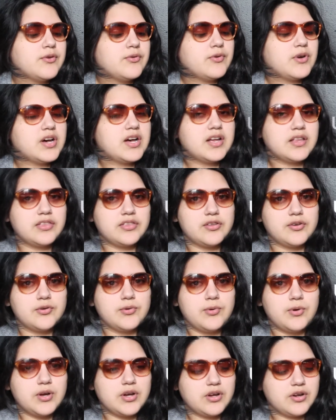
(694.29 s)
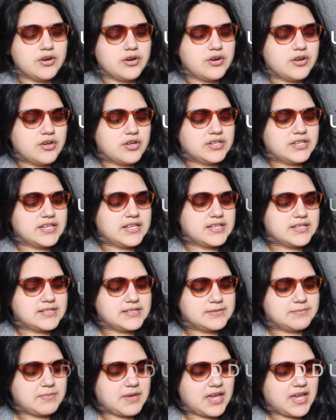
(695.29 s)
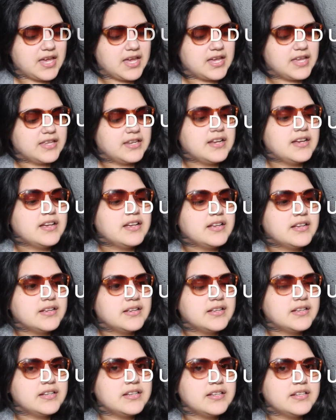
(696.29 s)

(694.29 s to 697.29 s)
what the world is made of.